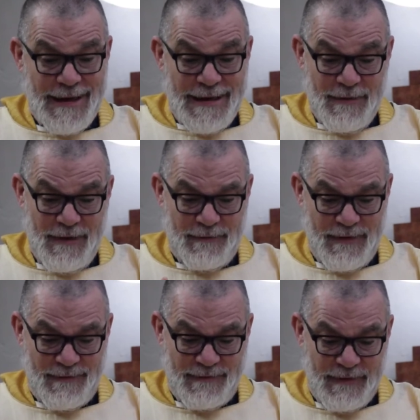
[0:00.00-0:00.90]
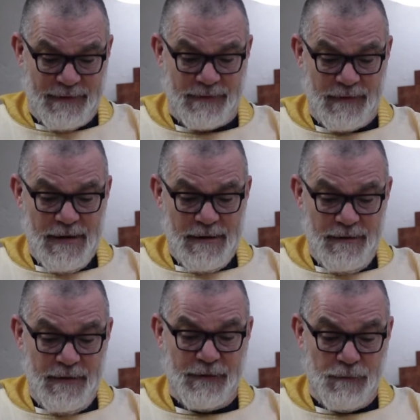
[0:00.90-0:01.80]
that
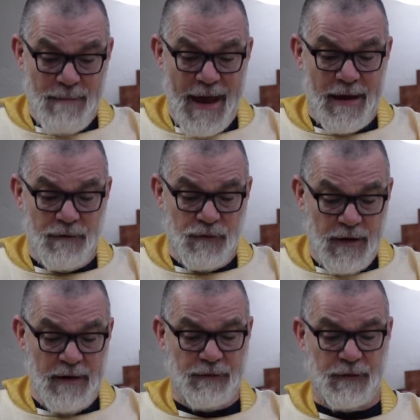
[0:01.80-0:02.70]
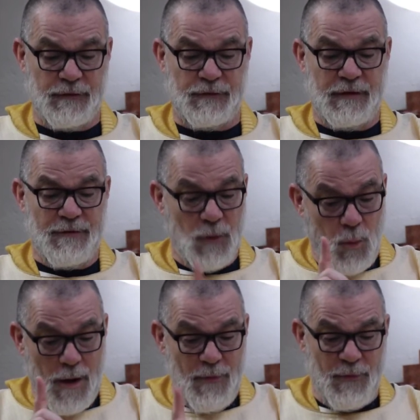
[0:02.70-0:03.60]
this man Jesus did the
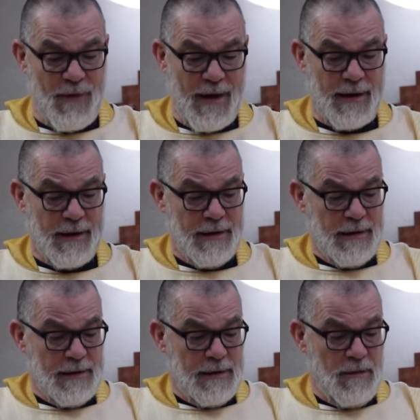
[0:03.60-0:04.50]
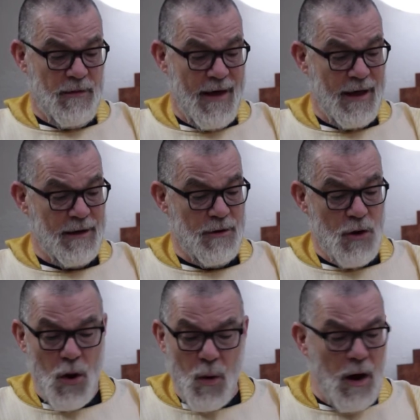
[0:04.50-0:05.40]
one thing that
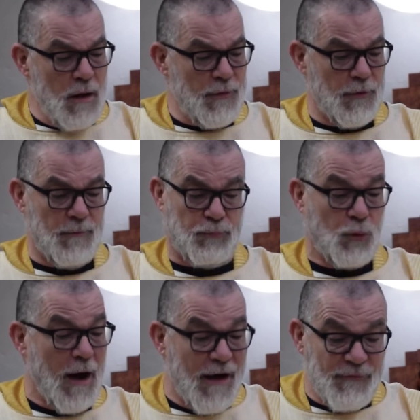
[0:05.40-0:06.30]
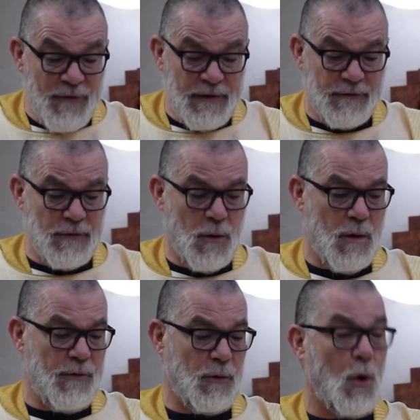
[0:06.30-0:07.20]
no other prophet,
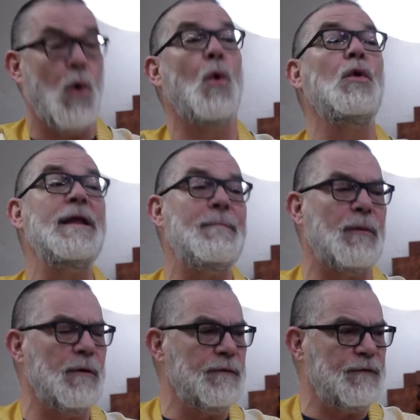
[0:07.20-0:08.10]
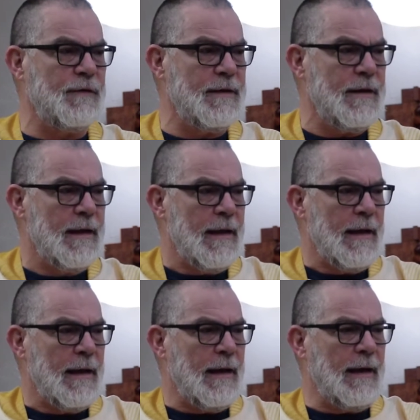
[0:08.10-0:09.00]
no other holy person
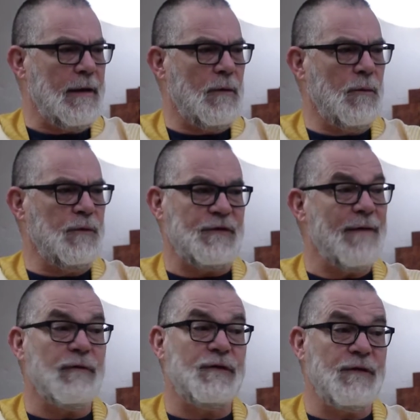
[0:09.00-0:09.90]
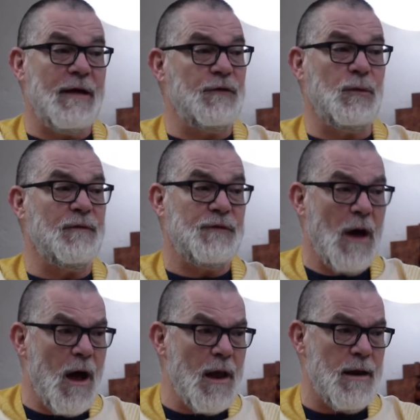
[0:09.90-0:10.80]
was ever said to have
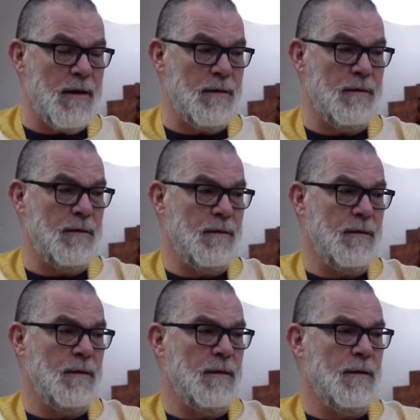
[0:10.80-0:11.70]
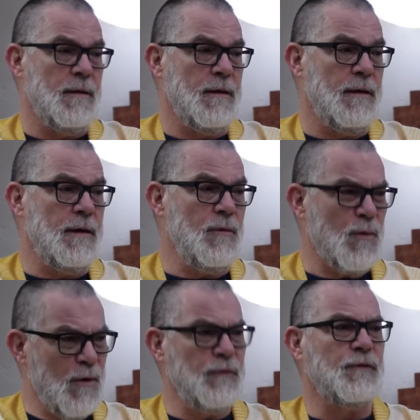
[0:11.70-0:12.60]
done. He
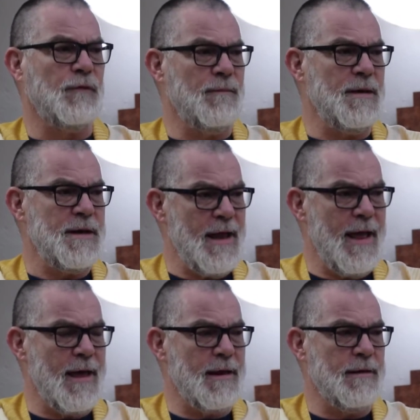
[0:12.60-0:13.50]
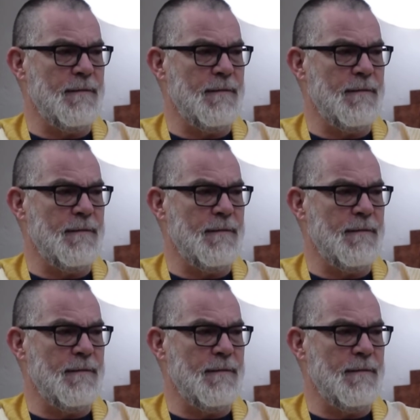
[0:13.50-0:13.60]
rose from the dead.